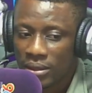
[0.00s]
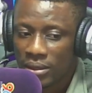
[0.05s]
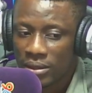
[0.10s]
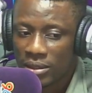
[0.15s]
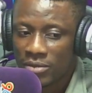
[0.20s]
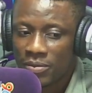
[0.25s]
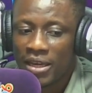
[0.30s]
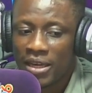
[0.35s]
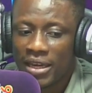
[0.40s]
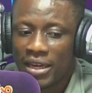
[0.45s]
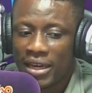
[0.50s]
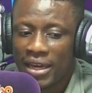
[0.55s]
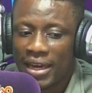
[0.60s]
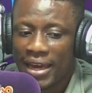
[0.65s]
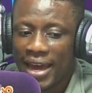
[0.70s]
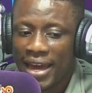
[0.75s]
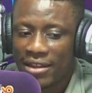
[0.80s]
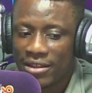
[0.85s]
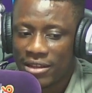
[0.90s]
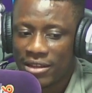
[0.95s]

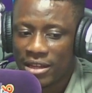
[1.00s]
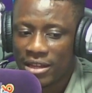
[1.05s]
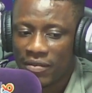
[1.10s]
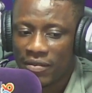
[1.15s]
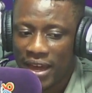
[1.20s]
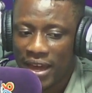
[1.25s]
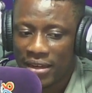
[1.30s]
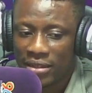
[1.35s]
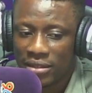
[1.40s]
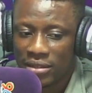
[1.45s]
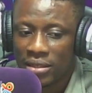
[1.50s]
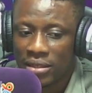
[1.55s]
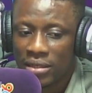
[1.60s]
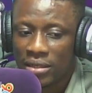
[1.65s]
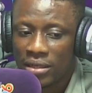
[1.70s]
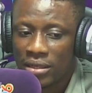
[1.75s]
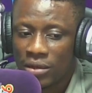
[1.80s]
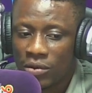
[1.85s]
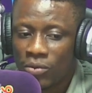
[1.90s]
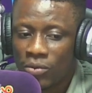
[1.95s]
Speaking at the event,
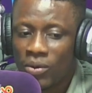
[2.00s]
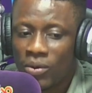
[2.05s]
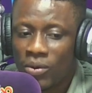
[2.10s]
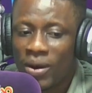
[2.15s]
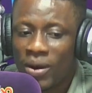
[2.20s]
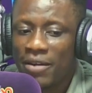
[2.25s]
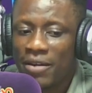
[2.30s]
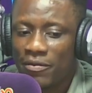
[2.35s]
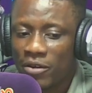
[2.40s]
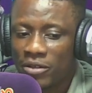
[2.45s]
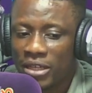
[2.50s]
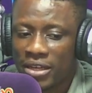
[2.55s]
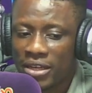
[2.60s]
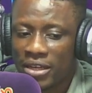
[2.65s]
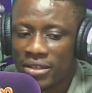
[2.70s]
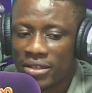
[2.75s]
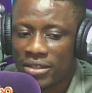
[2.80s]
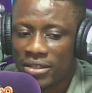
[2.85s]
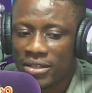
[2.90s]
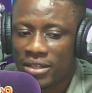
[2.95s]
Wife of the
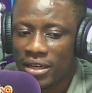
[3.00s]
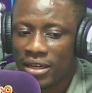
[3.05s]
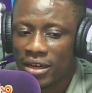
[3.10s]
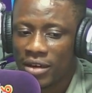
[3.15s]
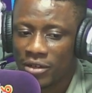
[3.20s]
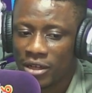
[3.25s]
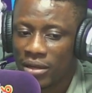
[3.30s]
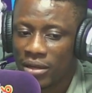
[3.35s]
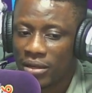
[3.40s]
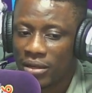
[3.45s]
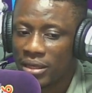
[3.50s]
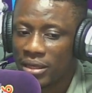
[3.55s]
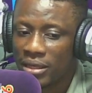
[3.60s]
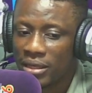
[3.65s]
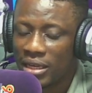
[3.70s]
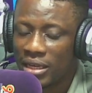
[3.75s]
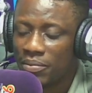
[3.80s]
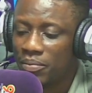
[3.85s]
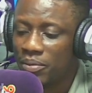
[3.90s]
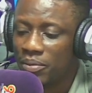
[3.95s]
Lagos State Governor,
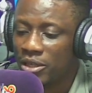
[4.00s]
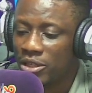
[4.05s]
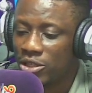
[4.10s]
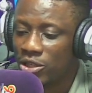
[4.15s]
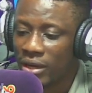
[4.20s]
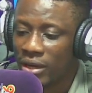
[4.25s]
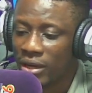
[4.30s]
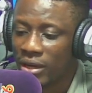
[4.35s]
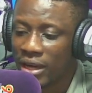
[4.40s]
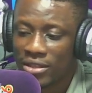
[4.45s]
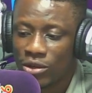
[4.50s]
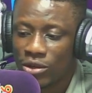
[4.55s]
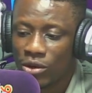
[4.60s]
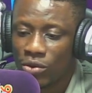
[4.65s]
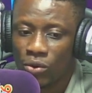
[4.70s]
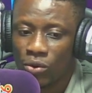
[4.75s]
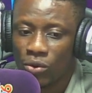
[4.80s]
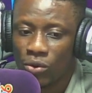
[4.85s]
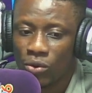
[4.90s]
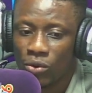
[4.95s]
Ibijoke
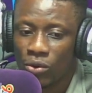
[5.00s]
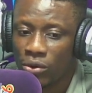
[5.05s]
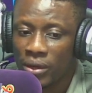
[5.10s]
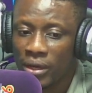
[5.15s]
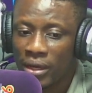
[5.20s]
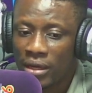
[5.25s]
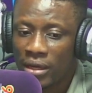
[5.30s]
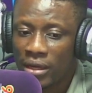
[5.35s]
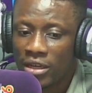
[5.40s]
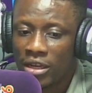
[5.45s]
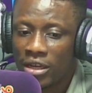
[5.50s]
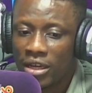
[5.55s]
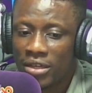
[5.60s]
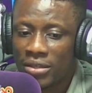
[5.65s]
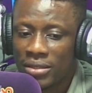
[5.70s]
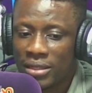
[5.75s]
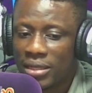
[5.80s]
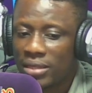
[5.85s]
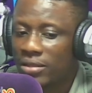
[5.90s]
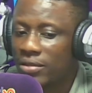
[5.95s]
Sanwo-Olu,
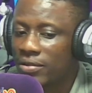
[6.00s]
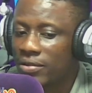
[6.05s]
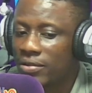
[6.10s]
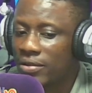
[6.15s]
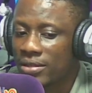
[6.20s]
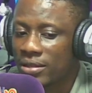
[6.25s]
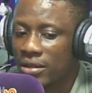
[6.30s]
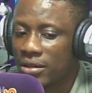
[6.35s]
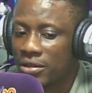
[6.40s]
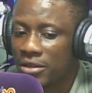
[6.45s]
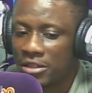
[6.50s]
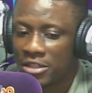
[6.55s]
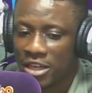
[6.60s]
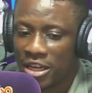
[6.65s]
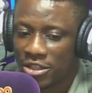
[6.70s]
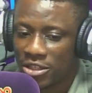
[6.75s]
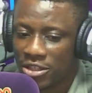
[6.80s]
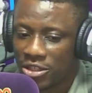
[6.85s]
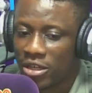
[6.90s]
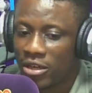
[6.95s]
noted that the
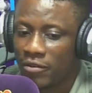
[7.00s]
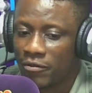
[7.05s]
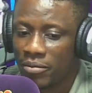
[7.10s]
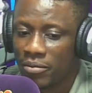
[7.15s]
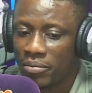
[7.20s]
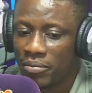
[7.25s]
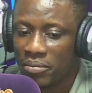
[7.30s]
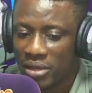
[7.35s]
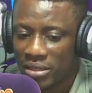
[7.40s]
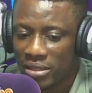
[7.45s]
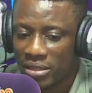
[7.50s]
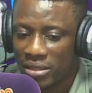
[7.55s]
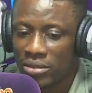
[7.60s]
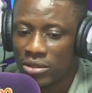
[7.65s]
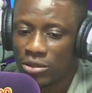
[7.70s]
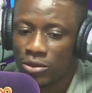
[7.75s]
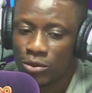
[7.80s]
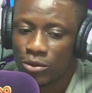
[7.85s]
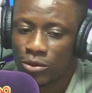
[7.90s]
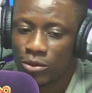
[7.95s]
gesture from Mrs.
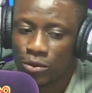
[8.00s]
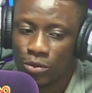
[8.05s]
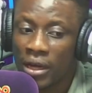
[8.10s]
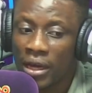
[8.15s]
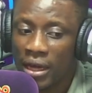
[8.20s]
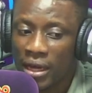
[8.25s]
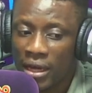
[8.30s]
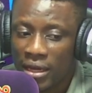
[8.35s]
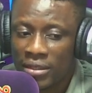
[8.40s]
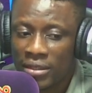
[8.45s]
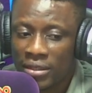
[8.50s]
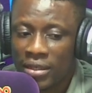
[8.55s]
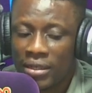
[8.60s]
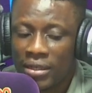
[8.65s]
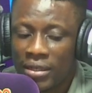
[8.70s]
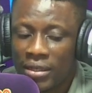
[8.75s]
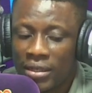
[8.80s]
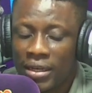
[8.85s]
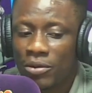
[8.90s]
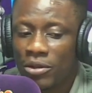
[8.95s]
Tinubu is in
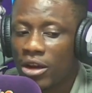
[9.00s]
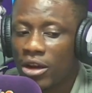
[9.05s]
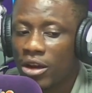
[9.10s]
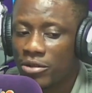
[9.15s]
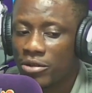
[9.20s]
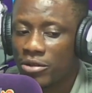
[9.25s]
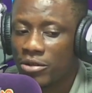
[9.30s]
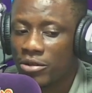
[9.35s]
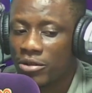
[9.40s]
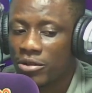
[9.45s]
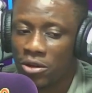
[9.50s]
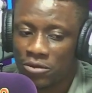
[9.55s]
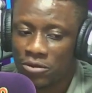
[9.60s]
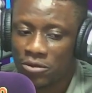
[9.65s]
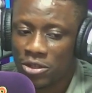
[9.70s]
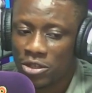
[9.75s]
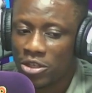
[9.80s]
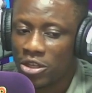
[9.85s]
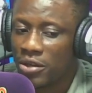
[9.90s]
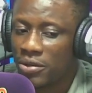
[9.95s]
line with her resolve
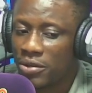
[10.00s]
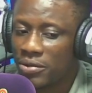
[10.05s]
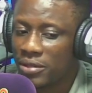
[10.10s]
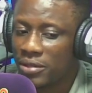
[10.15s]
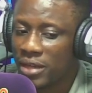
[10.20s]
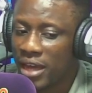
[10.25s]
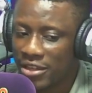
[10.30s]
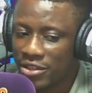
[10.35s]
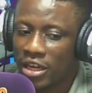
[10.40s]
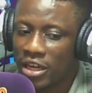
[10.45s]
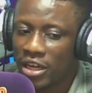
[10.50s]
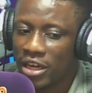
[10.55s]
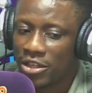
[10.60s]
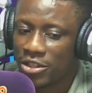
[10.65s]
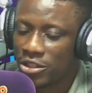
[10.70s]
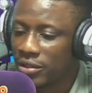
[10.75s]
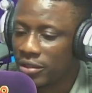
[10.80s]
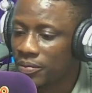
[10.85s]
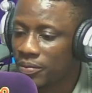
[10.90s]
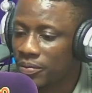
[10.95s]
to use
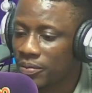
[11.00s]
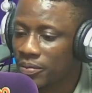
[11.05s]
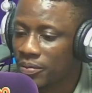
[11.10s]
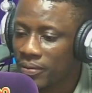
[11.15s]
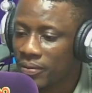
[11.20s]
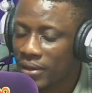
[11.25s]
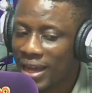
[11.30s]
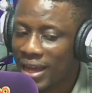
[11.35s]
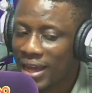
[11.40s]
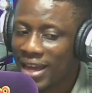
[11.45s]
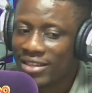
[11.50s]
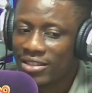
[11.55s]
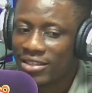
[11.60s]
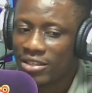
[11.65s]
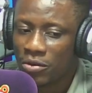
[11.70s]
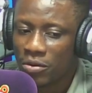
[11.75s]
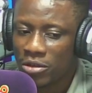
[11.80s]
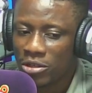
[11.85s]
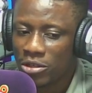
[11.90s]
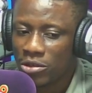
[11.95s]
education as a
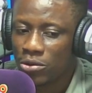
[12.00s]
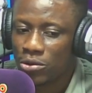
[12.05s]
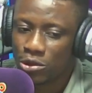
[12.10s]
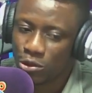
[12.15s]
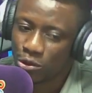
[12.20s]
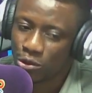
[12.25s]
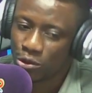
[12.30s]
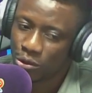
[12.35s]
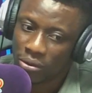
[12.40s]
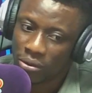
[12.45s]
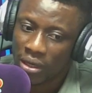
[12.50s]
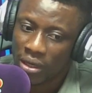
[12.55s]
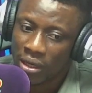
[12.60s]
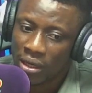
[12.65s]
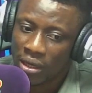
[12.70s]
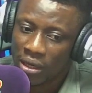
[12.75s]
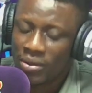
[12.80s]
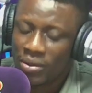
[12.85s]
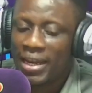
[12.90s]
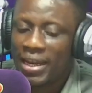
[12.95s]
critical tool
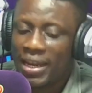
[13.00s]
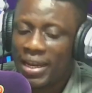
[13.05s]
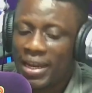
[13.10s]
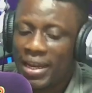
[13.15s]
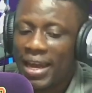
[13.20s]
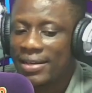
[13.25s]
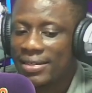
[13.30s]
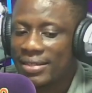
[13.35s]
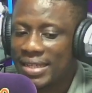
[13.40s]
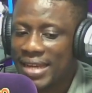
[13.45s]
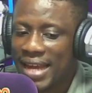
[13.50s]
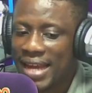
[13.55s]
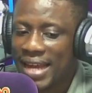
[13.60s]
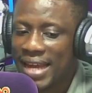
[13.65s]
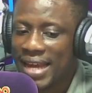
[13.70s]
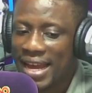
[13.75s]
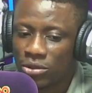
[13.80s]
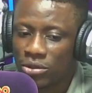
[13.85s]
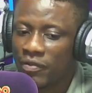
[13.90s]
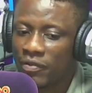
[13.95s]
to enhance
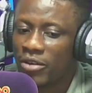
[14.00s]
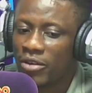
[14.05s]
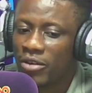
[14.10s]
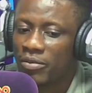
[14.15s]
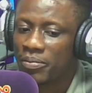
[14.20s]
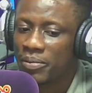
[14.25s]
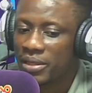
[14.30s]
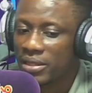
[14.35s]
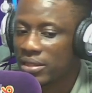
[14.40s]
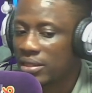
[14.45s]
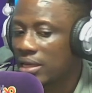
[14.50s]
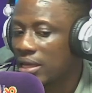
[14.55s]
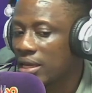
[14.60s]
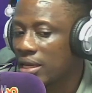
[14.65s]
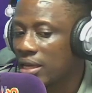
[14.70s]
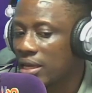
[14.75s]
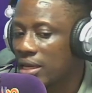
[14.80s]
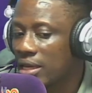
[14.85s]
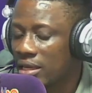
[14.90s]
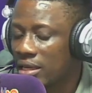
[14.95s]
national development,
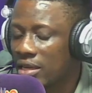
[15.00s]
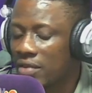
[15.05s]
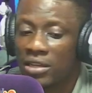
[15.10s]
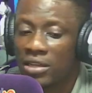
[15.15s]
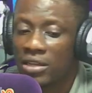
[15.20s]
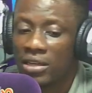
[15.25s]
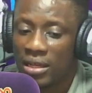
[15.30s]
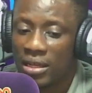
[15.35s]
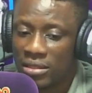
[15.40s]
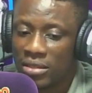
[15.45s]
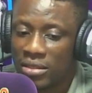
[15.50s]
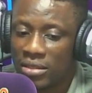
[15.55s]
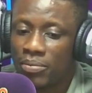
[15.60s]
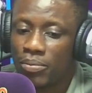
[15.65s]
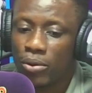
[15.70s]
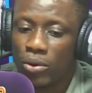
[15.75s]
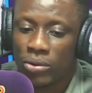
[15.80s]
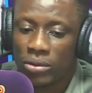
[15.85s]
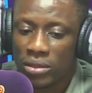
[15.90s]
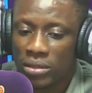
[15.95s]
given its
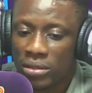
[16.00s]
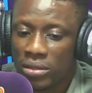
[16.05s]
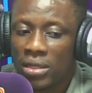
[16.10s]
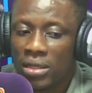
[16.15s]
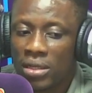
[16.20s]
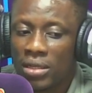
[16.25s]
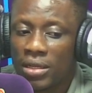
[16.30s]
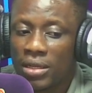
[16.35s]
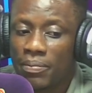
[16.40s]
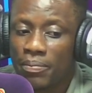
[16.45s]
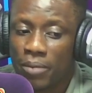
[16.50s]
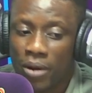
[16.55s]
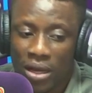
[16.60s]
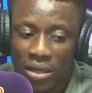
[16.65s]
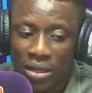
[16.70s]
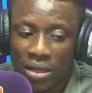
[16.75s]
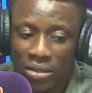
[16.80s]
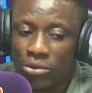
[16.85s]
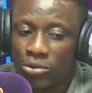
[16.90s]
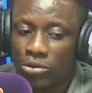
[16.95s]
importance in the
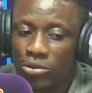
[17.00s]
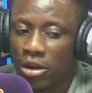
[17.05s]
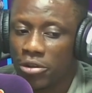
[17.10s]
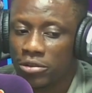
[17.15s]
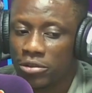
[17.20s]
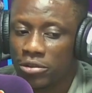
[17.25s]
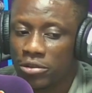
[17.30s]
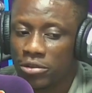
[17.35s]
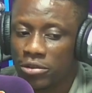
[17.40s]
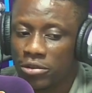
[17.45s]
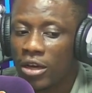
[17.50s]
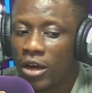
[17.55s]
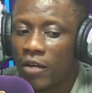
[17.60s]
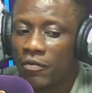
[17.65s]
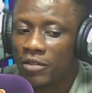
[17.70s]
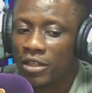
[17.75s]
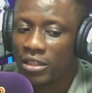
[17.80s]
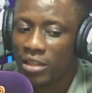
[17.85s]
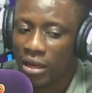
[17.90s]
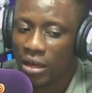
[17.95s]
personal growth
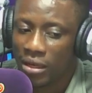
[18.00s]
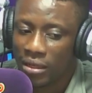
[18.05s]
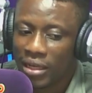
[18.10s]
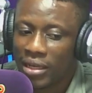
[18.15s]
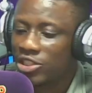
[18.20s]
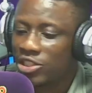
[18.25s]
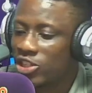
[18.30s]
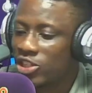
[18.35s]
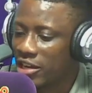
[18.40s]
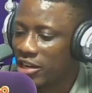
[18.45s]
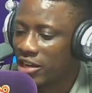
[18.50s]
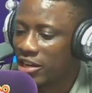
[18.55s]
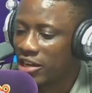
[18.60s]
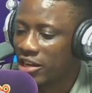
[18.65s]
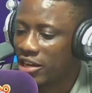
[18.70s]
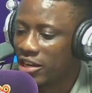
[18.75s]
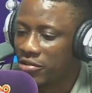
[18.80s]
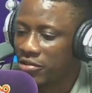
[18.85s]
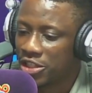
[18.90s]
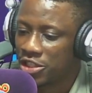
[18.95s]
of the younger
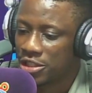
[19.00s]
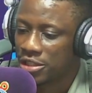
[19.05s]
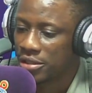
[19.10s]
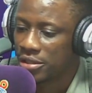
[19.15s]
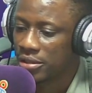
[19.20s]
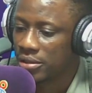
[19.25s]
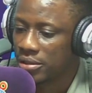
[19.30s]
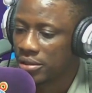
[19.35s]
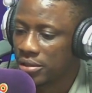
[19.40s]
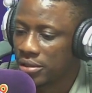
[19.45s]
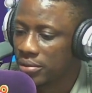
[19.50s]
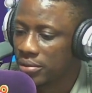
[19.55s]
generation.